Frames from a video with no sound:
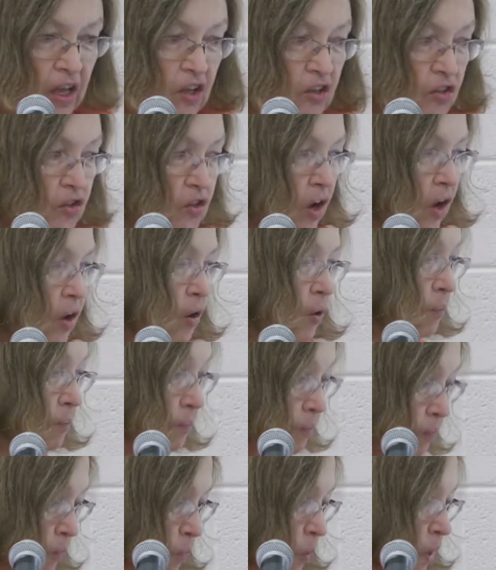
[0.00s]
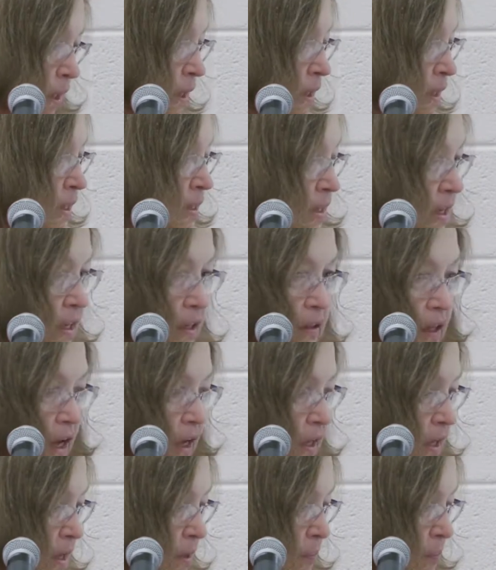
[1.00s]
So we're going to see a
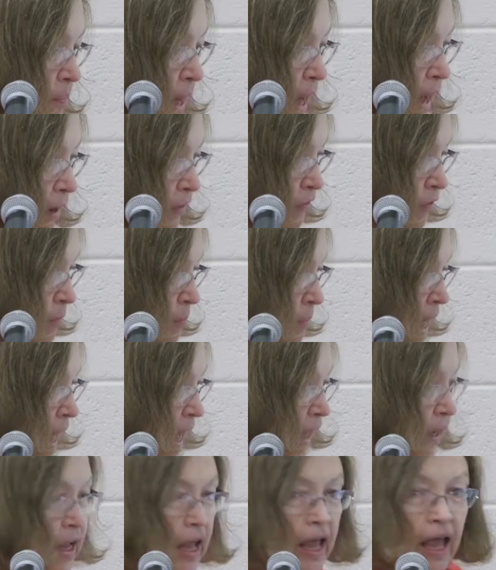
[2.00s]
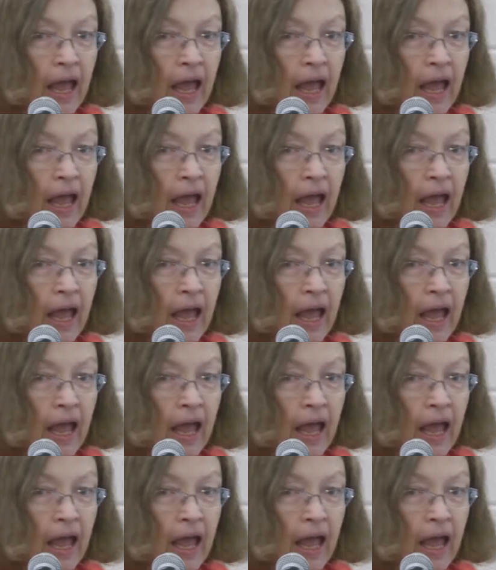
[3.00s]
lot of impact from that.